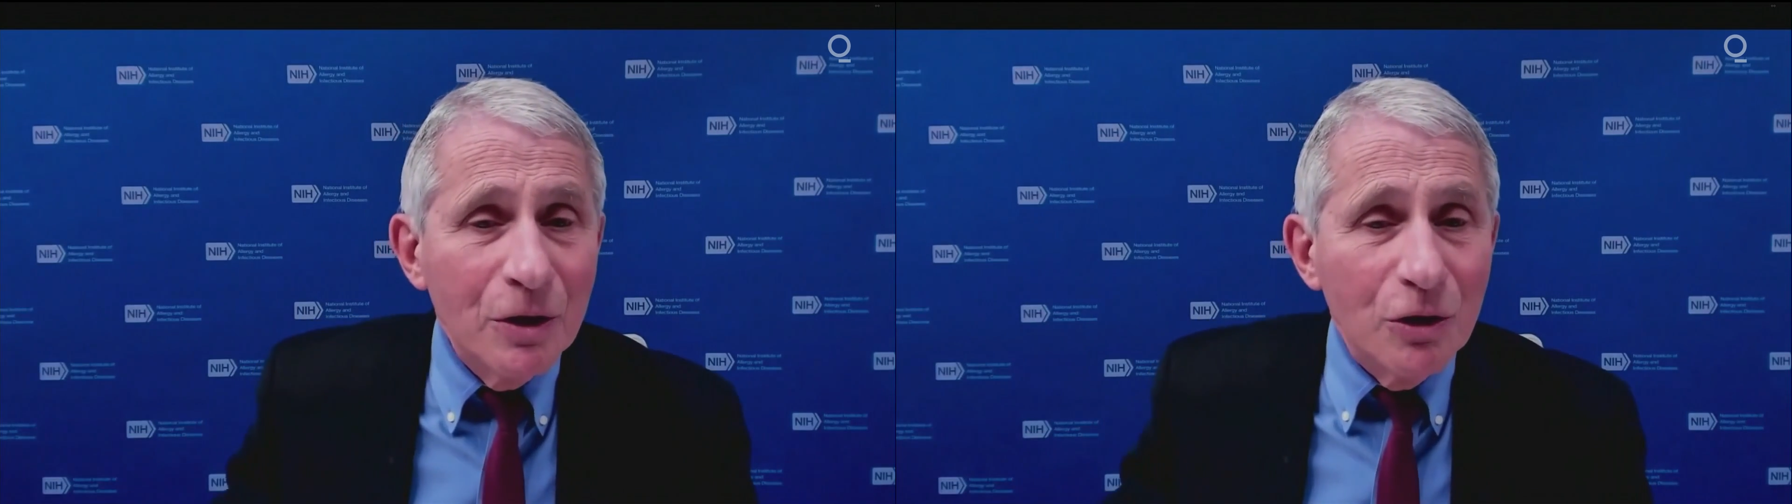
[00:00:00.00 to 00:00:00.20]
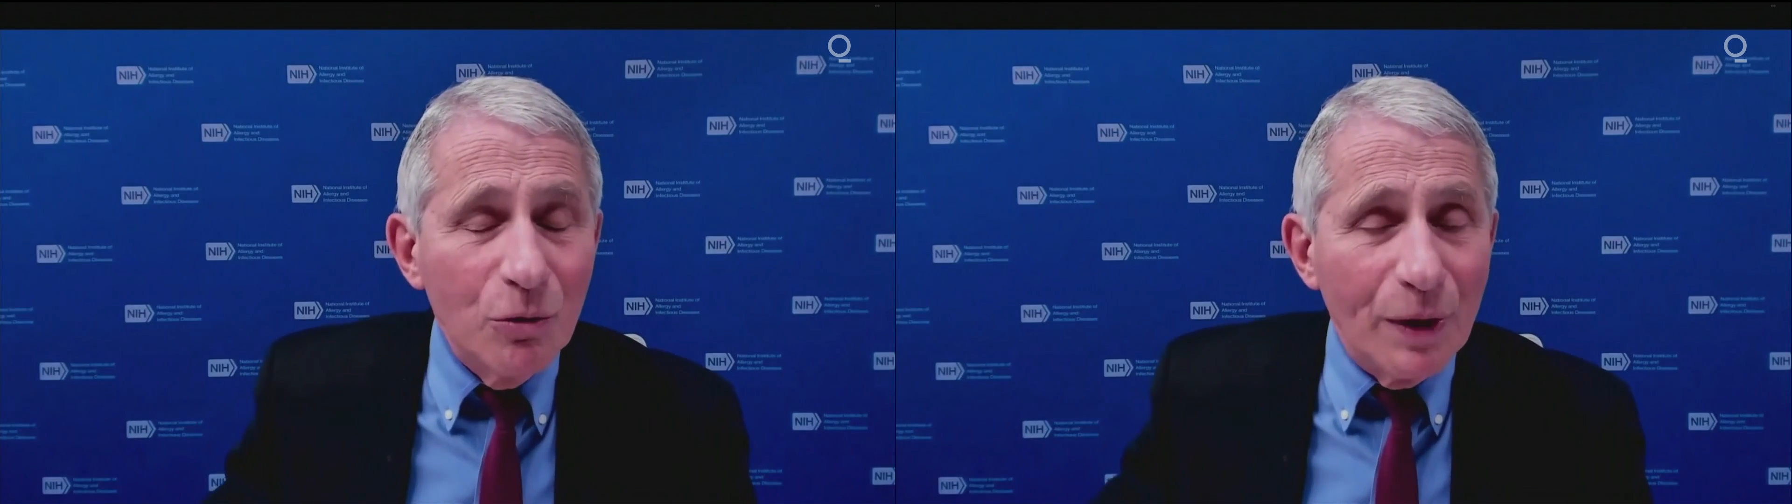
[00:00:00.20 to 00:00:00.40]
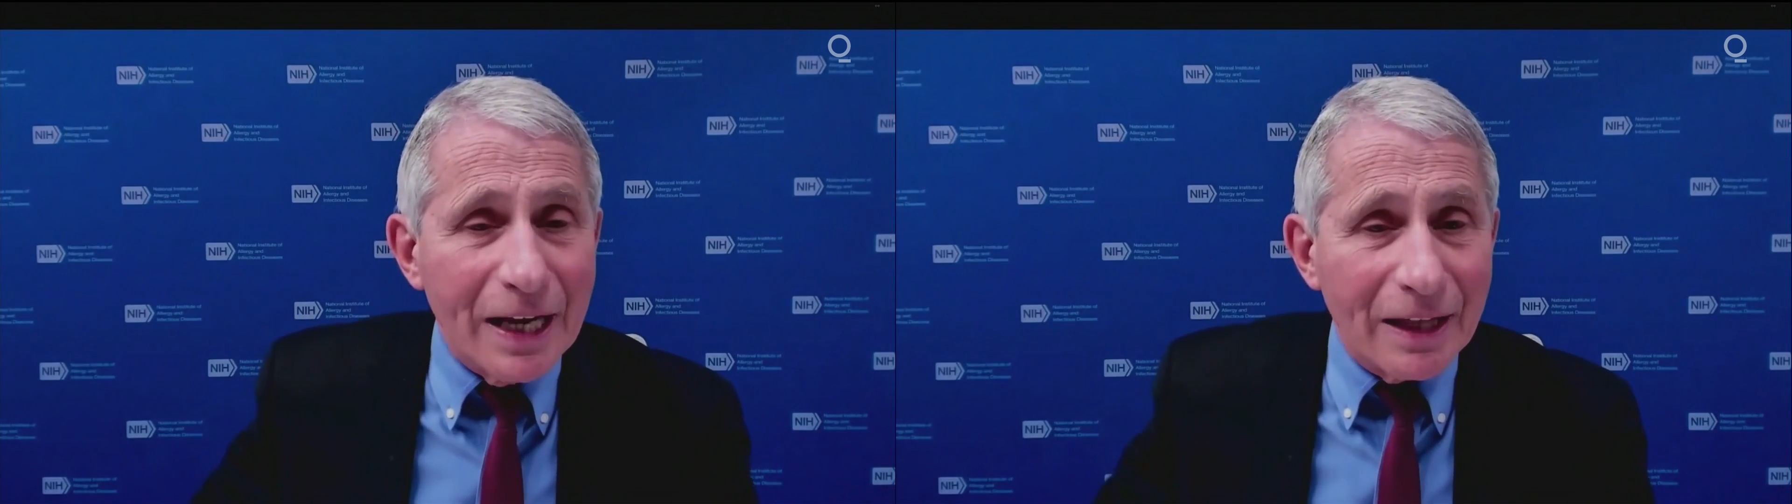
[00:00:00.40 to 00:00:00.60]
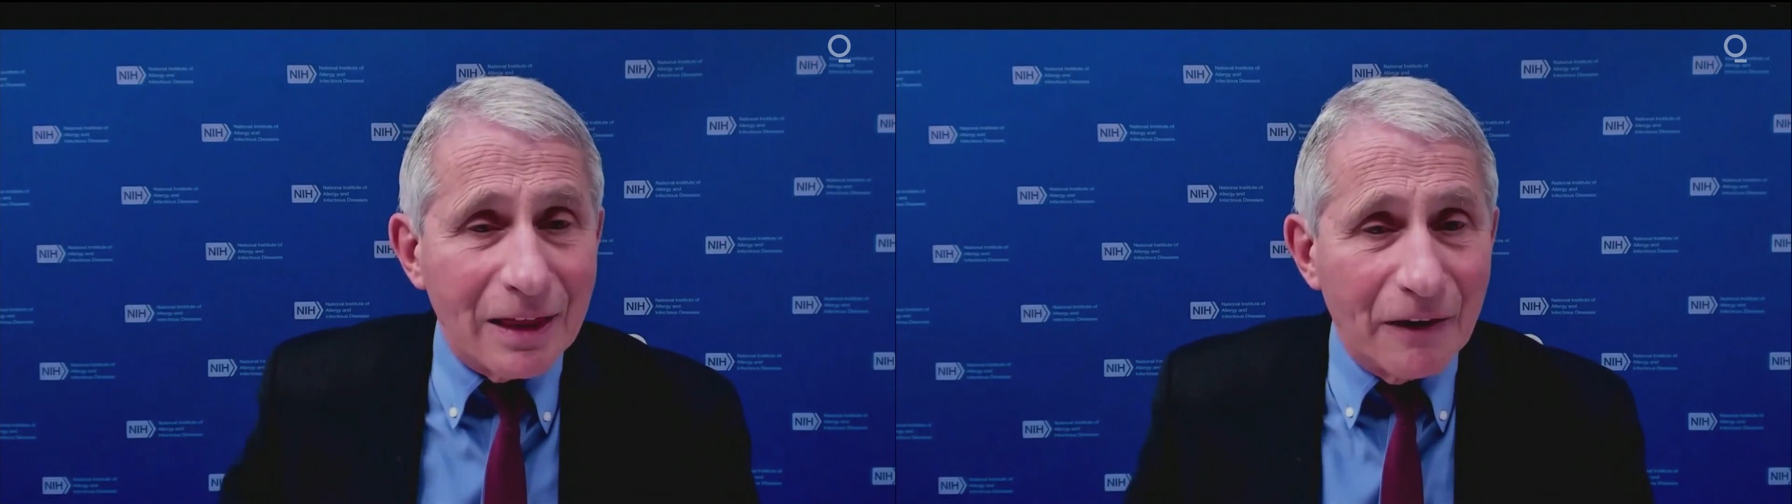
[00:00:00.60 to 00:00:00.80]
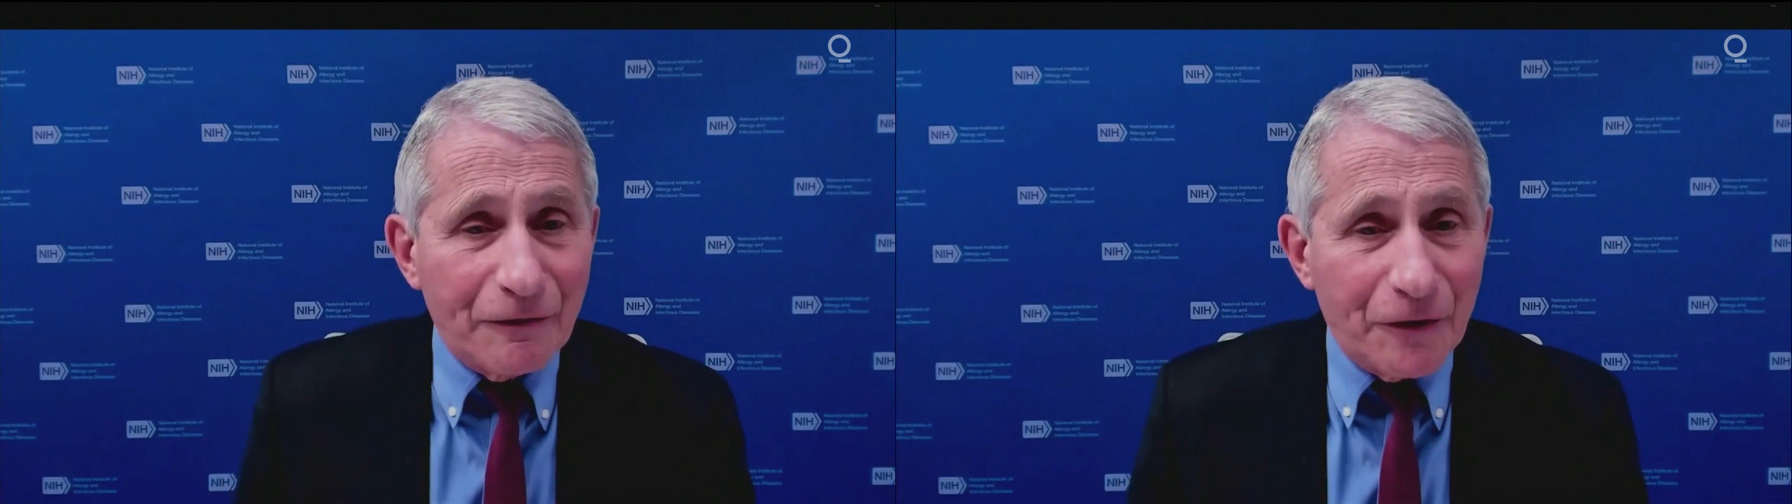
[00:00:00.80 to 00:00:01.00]
who will get
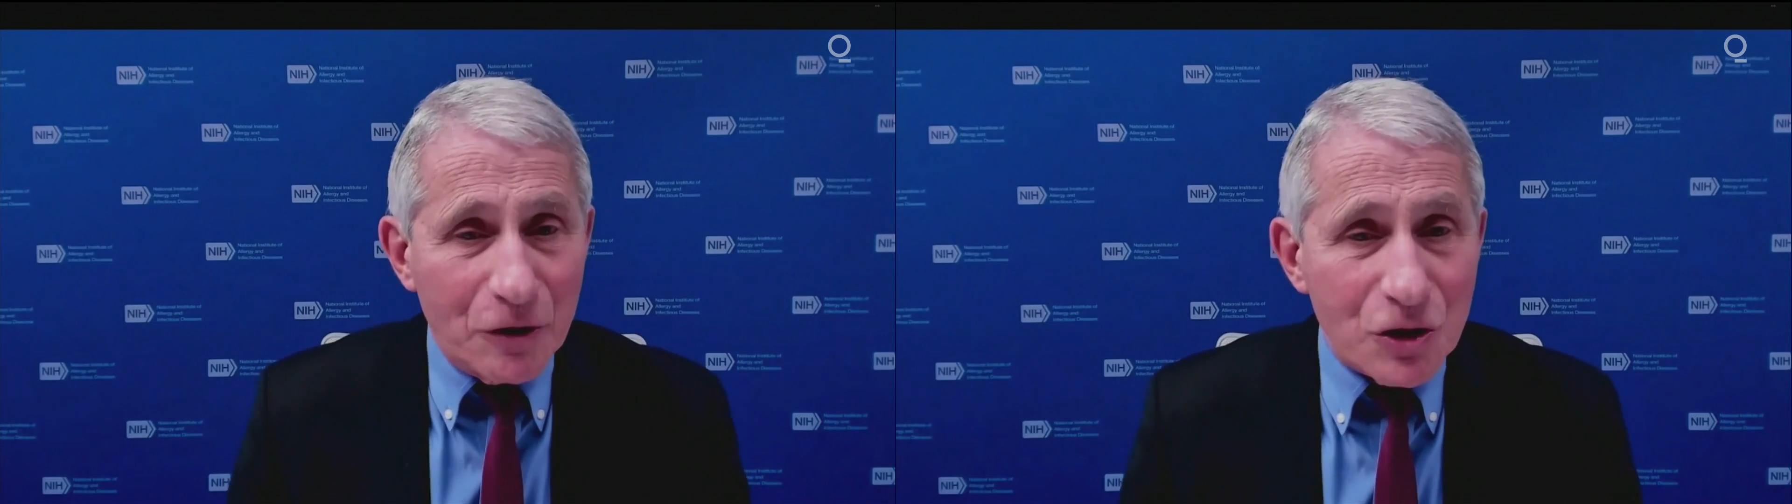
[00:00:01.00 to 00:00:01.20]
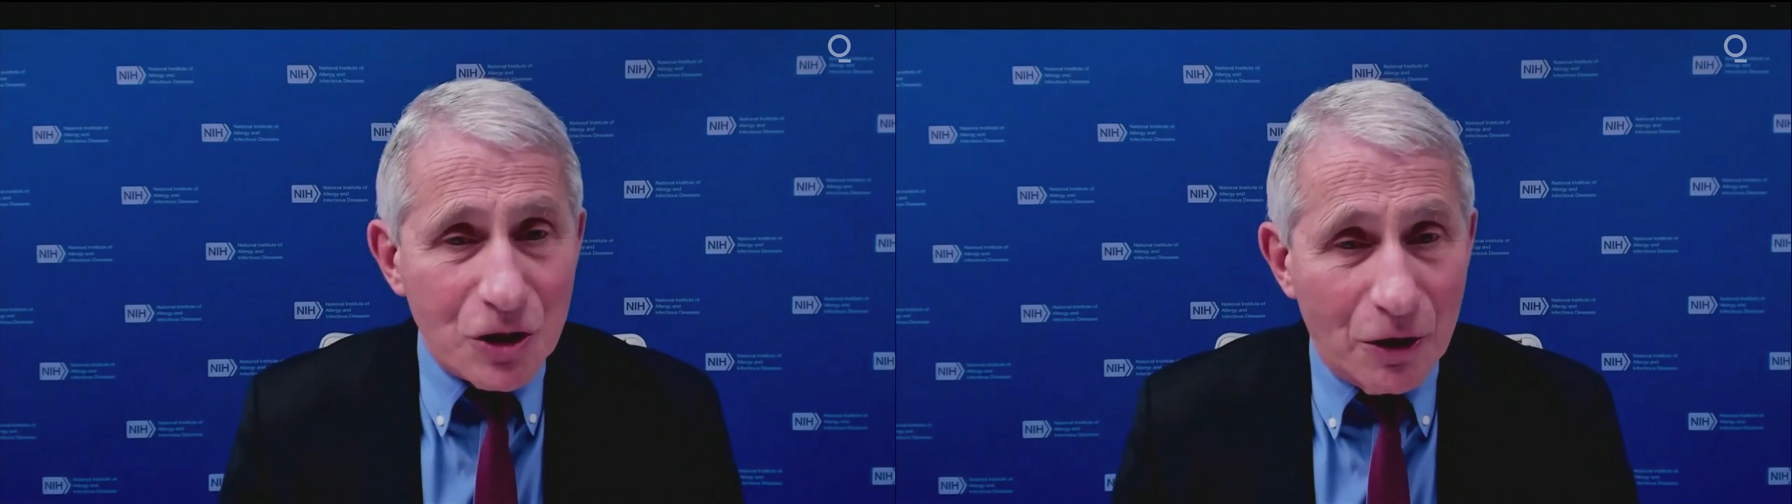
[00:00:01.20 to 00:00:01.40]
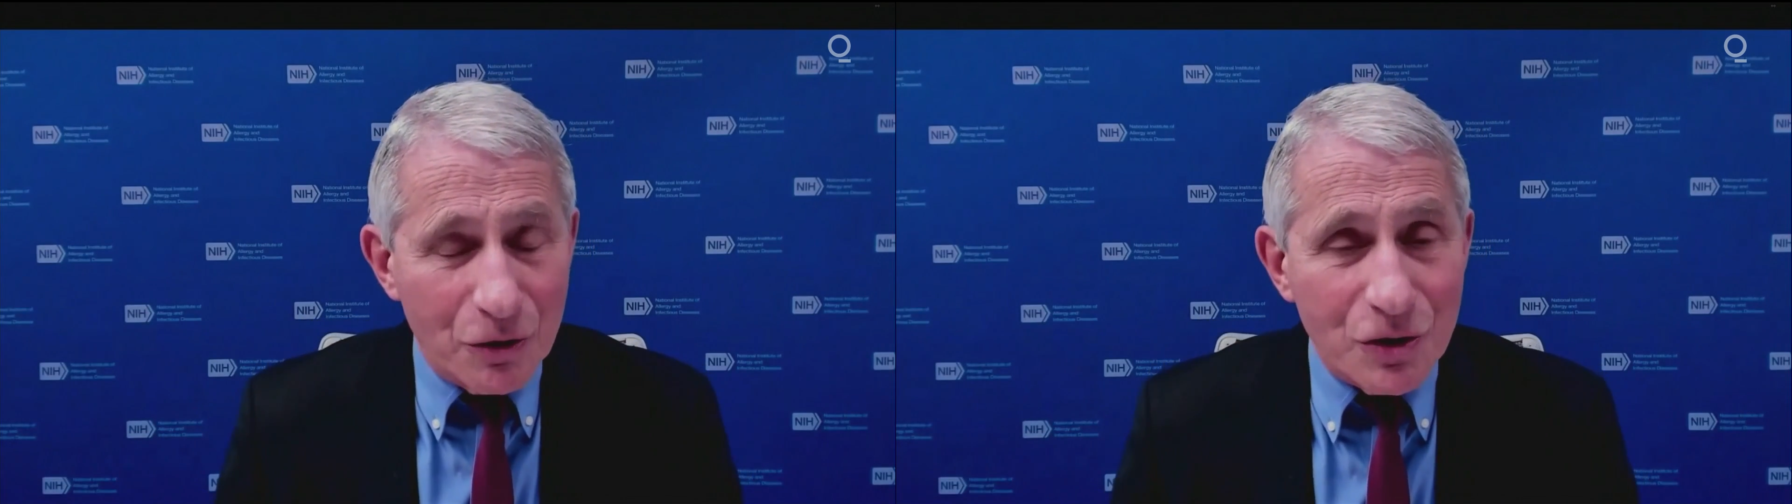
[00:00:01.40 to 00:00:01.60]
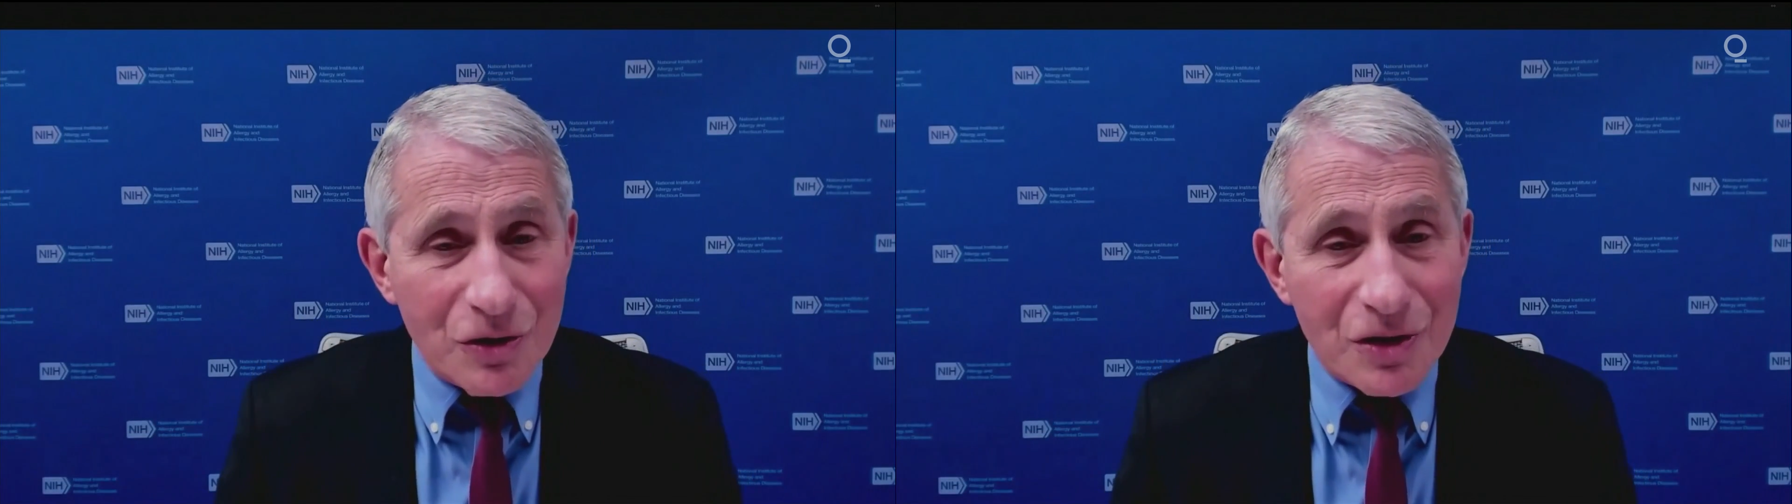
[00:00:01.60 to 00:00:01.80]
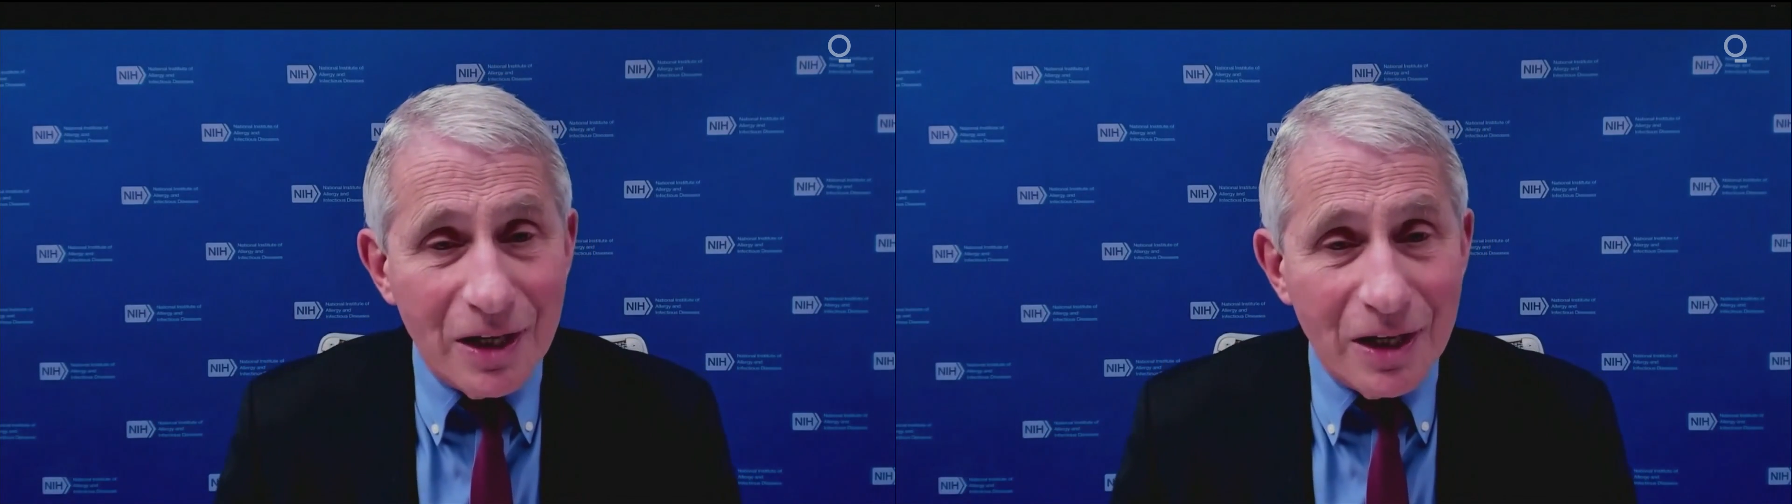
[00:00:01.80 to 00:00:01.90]
their first doses.